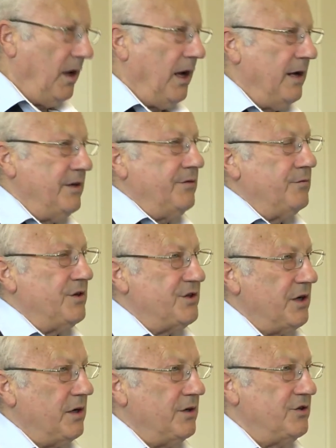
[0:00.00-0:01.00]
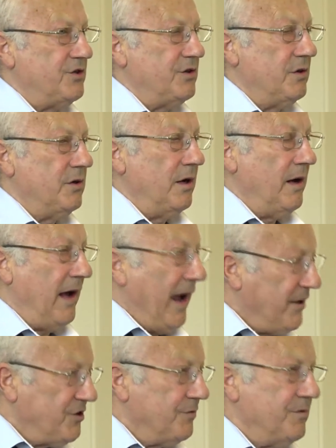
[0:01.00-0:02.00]
And research,
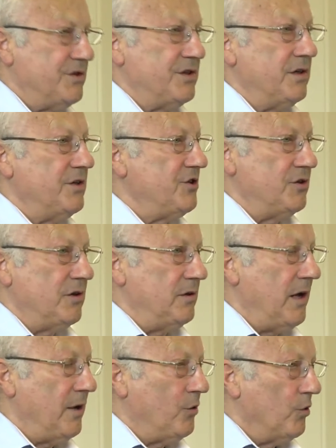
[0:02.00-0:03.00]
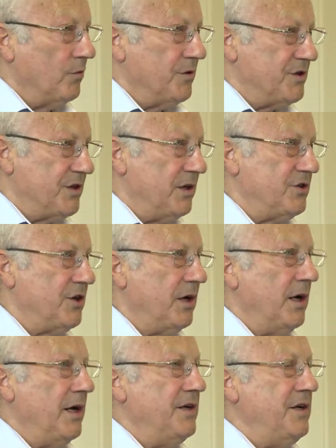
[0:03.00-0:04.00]
action research, like all research,
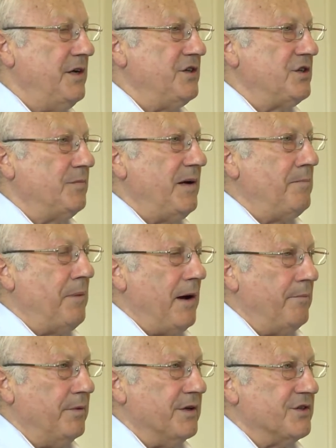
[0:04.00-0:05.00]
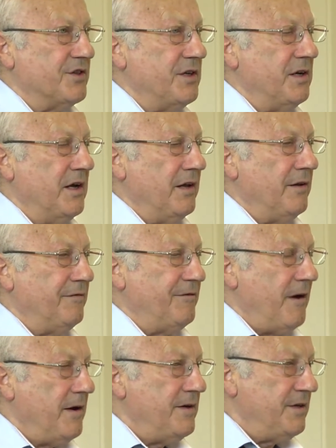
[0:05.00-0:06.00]
needs to be published. The
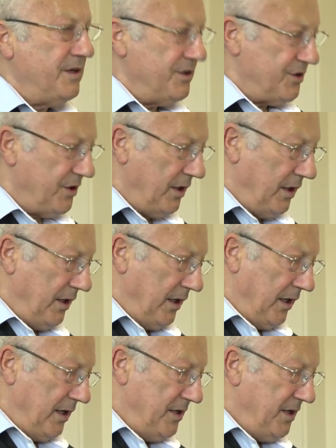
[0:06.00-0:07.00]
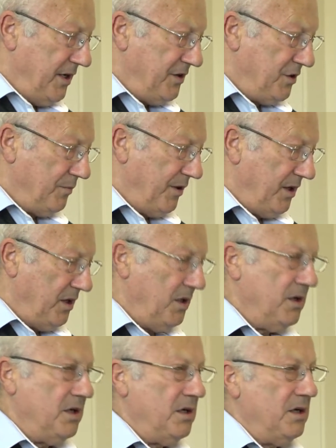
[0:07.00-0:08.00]
findings need to be
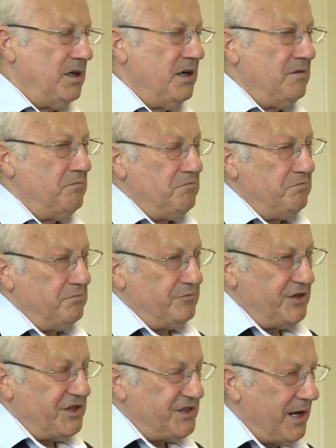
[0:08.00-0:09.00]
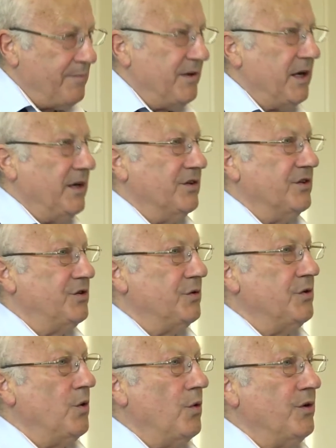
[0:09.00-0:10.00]
disseminated
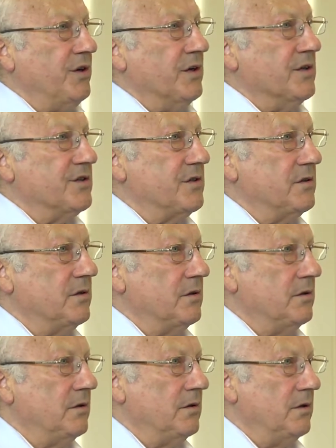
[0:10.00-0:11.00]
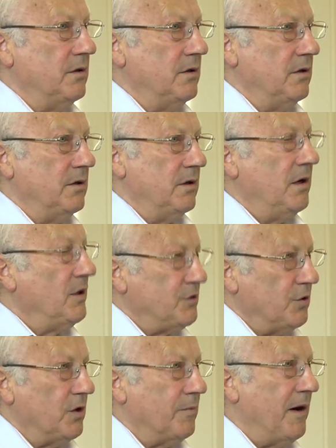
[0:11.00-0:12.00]
to an audience. I'll
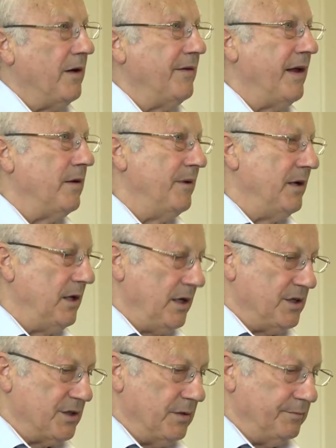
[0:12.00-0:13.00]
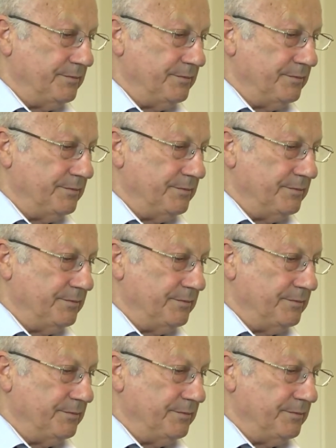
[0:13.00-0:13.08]
talk about that a bit later.